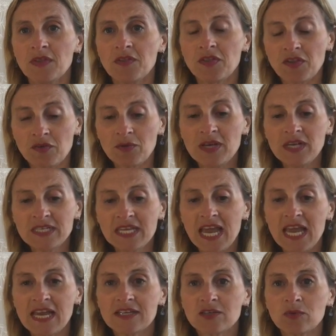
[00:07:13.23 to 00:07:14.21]
The 3's
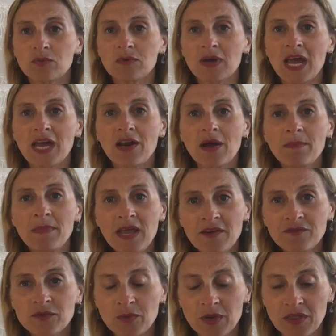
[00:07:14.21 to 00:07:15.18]
cancel, and I'm
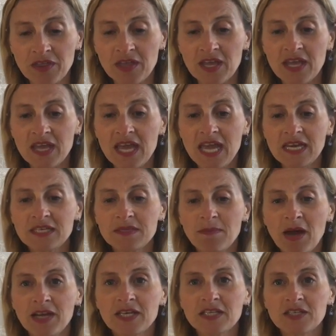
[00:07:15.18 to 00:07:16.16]
left with x
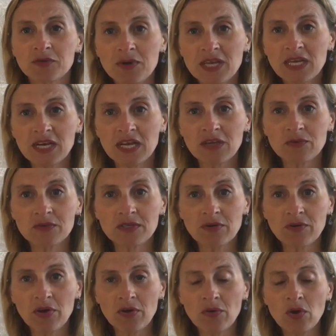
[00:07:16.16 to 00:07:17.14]
minus 3 can equal
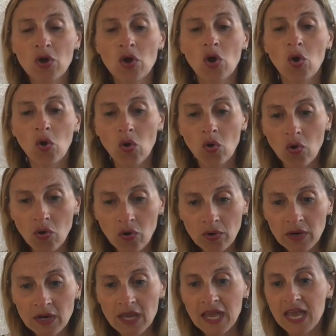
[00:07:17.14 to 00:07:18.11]
0,
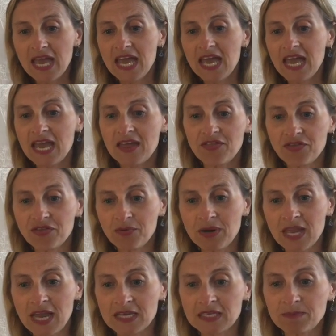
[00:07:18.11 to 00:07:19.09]
or
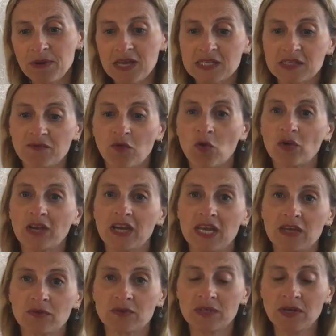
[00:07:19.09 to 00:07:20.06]
3x plus 4 can
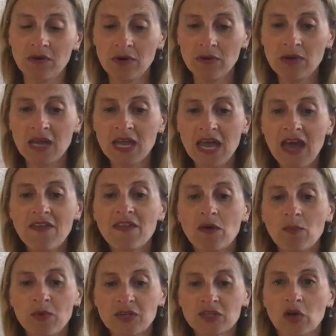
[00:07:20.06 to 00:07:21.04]
equal 0, and
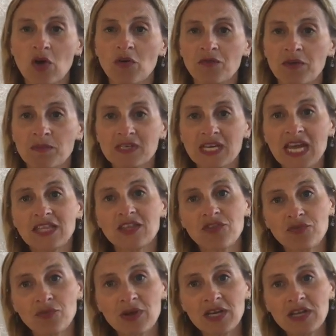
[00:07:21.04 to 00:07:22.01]
then we solve them. Take the
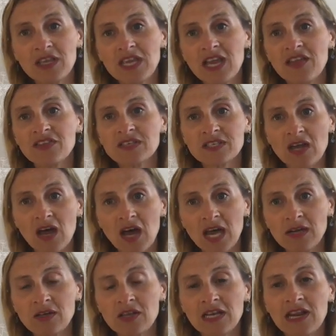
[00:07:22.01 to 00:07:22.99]
3 to the other
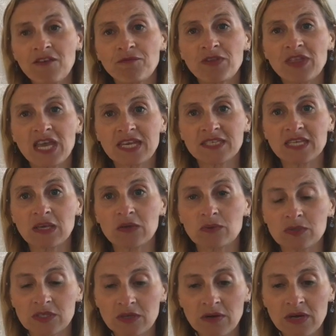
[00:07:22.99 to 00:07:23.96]
side, you're left with x
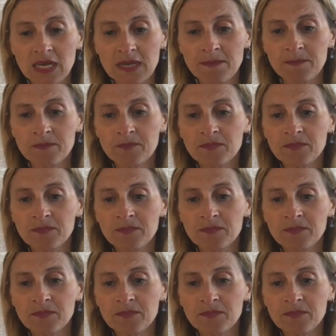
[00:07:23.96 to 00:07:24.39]
equals 3.